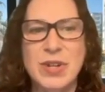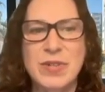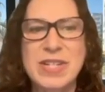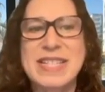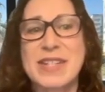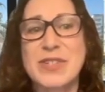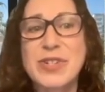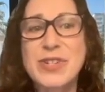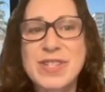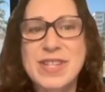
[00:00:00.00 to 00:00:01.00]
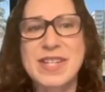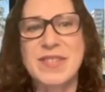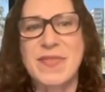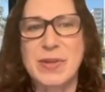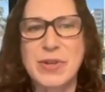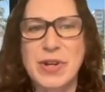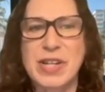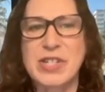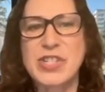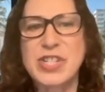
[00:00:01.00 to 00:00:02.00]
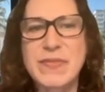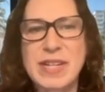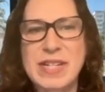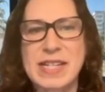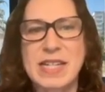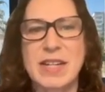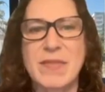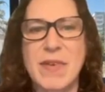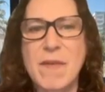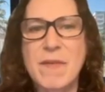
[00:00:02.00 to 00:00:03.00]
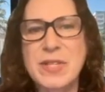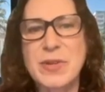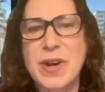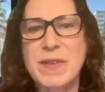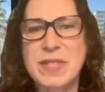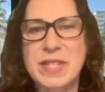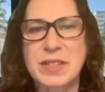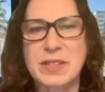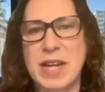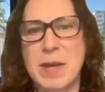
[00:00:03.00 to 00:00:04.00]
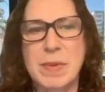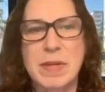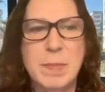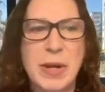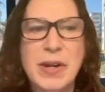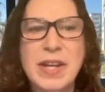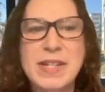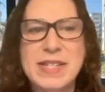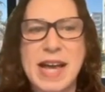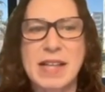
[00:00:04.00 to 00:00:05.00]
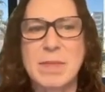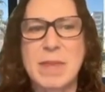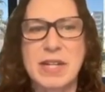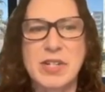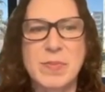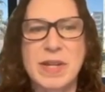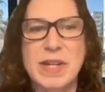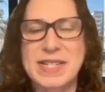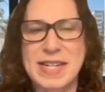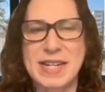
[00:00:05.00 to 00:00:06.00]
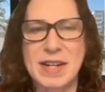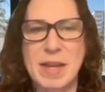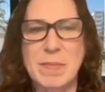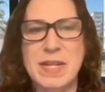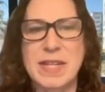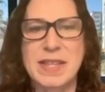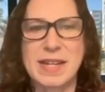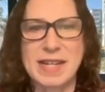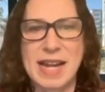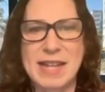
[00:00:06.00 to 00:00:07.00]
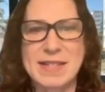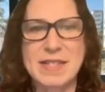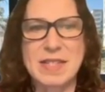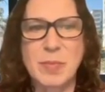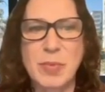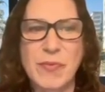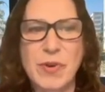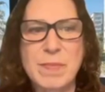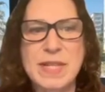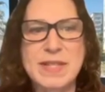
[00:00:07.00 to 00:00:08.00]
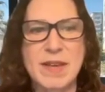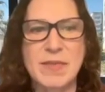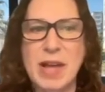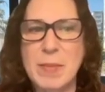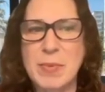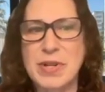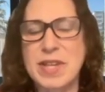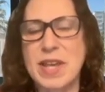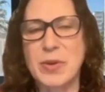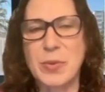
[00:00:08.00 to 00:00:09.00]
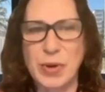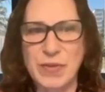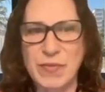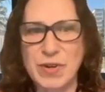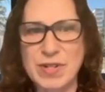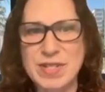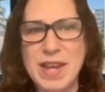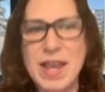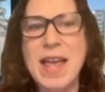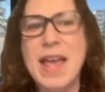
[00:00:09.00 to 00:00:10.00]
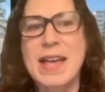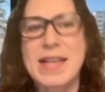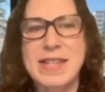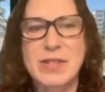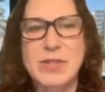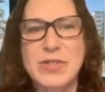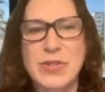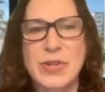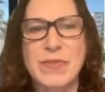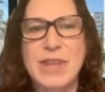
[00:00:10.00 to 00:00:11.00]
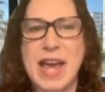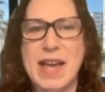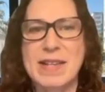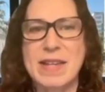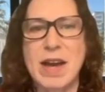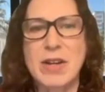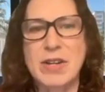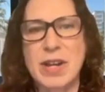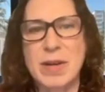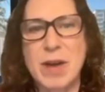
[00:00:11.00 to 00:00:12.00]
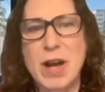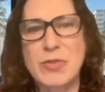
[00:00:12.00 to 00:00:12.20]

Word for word: Tony Zanders is founder and chief executive officer of SkillType, an American talent management and data company that enhances the performance of libraries and their workforce. Zanders served as an uh,